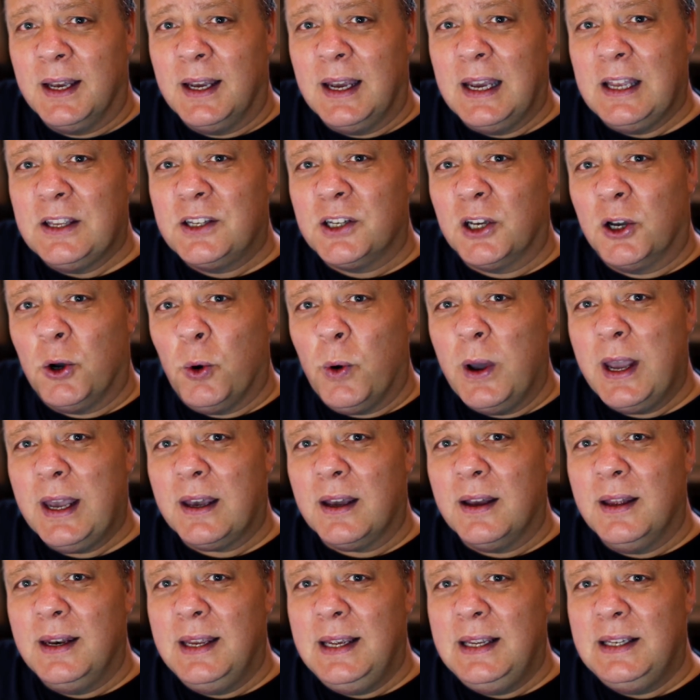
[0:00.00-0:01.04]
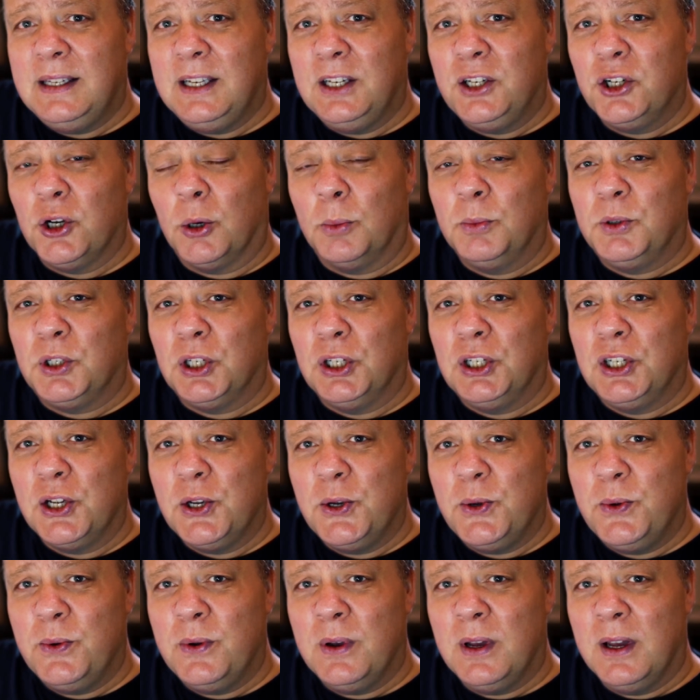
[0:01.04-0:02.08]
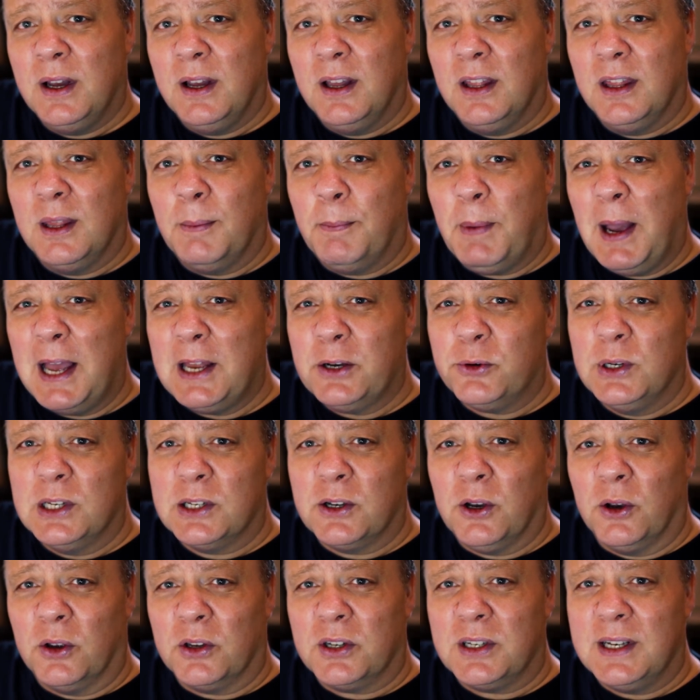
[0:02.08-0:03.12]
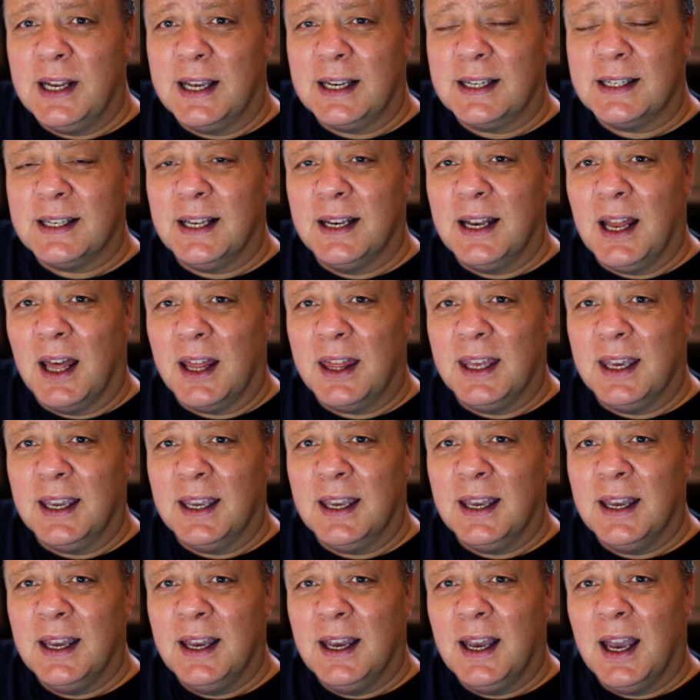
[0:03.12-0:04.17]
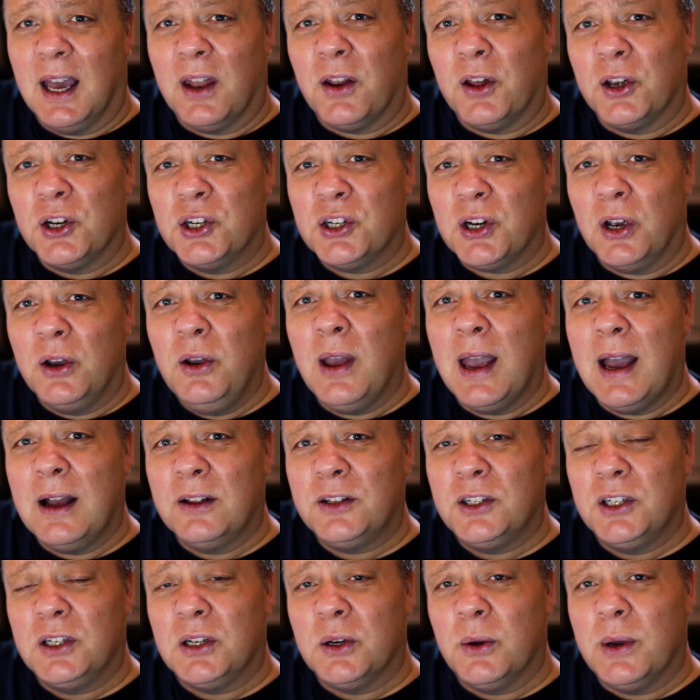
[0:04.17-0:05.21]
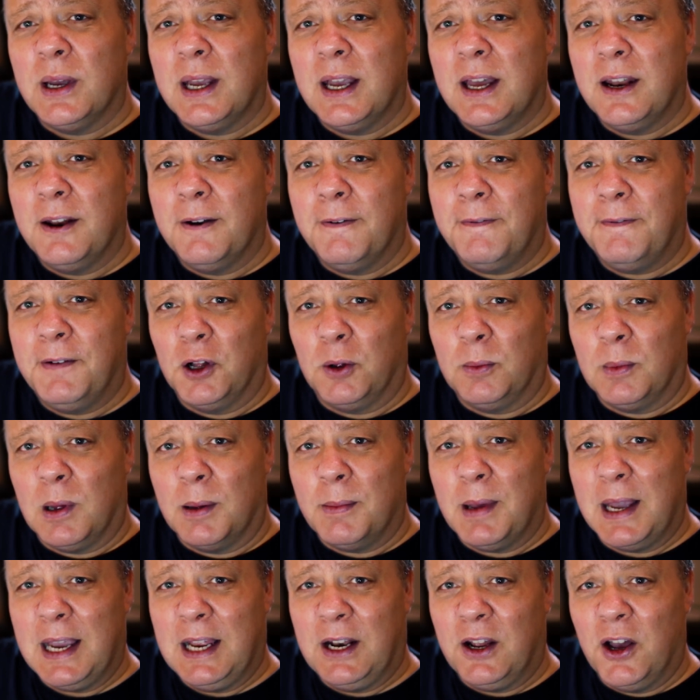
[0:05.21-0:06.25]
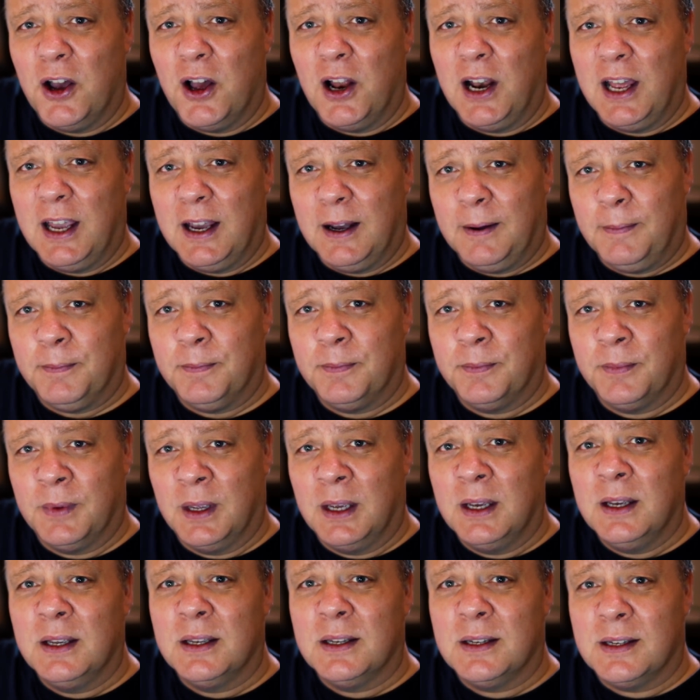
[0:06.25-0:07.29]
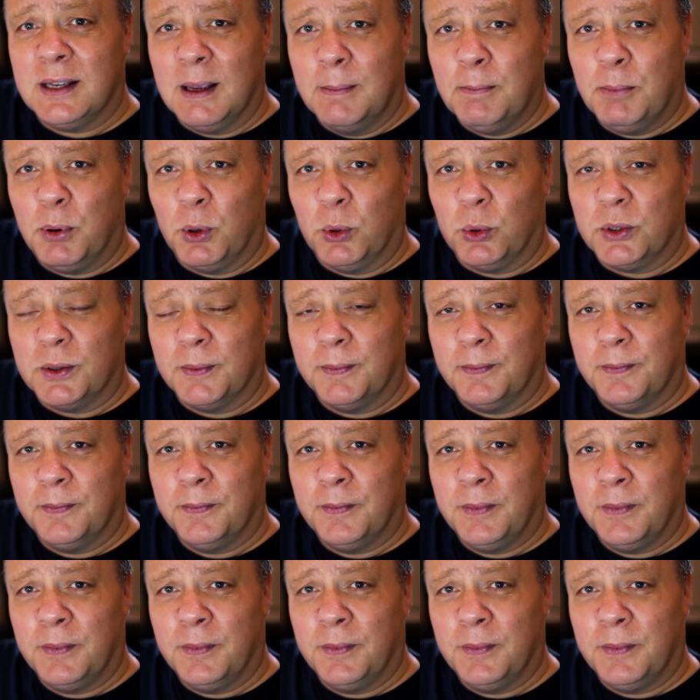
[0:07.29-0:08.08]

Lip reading: It's a quick and easy job to do, the batteries cost next to nothing, and I show you how to do it in a film I made earlier. Simples.